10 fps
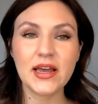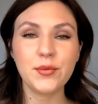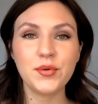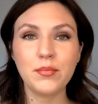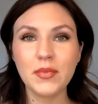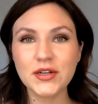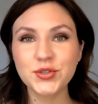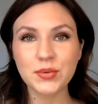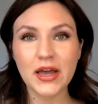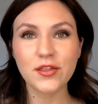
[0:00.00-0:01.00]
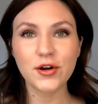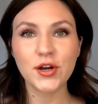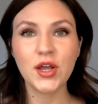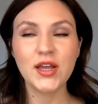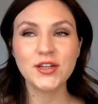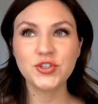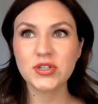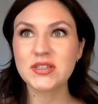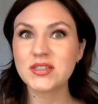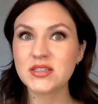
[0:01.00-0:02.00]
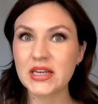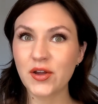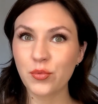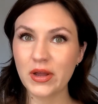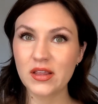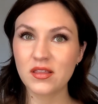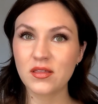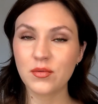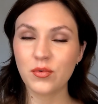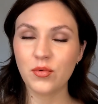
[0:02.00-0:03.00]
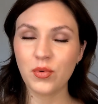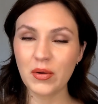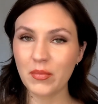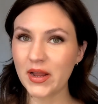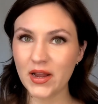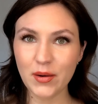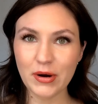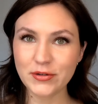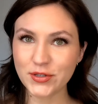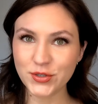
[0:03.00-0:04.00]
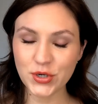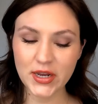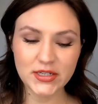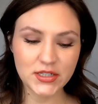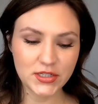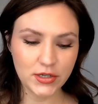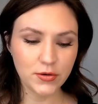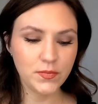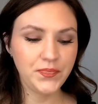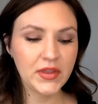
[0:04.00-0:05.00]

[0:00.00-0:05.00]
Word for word: I would much rather just stick with what my eyebrows are trying to do.